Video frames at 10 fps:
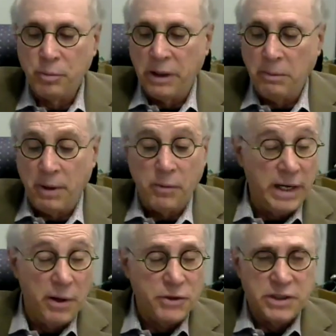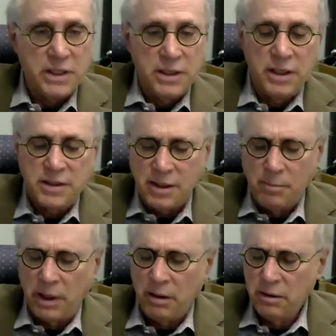But by the way, I was just listening to
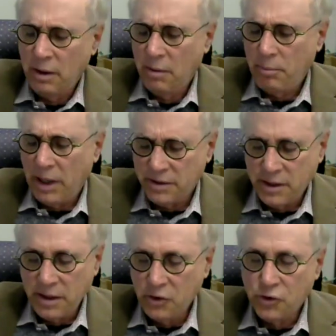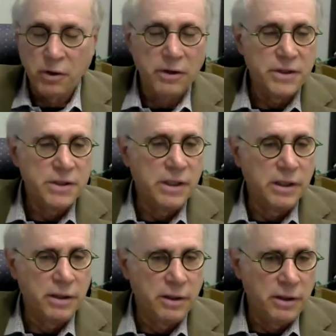some Palestinian journalist
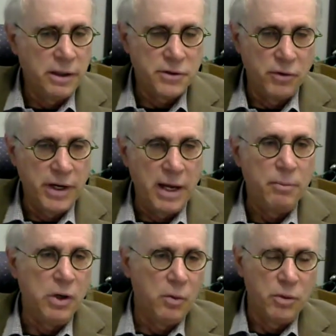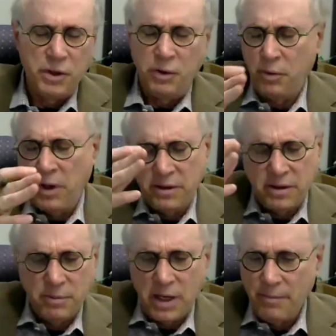yesterday on NPR, who had
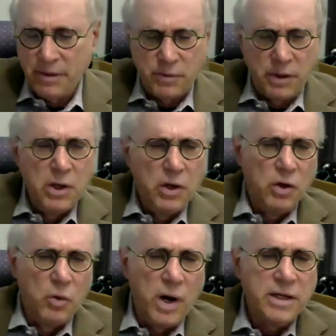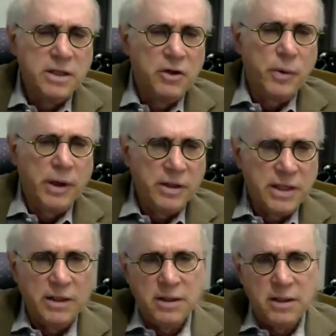some comments. So, why is it Israelis
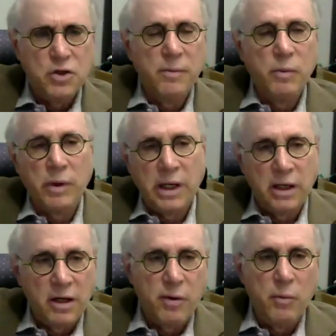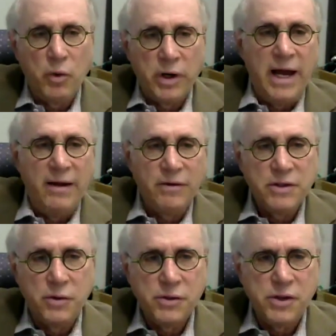get to determine what kind of government we're going to have and
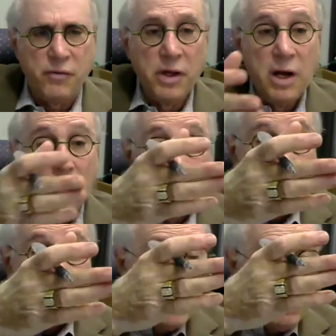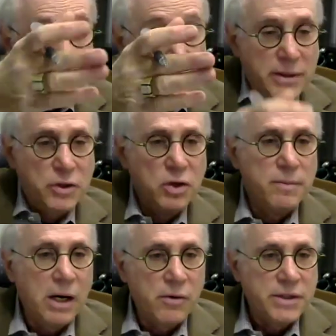so on and so forth? But if you're talking about two
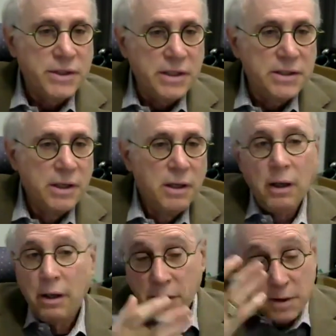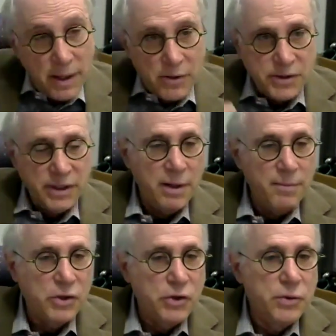democracies, the democracy, they
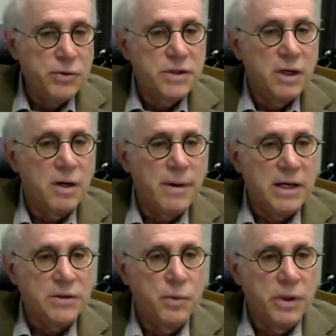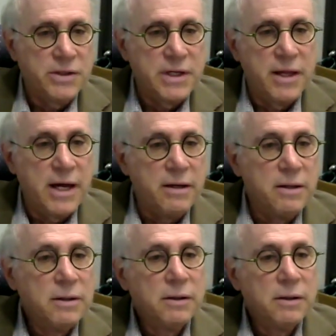might choose Hamas. What do you say then?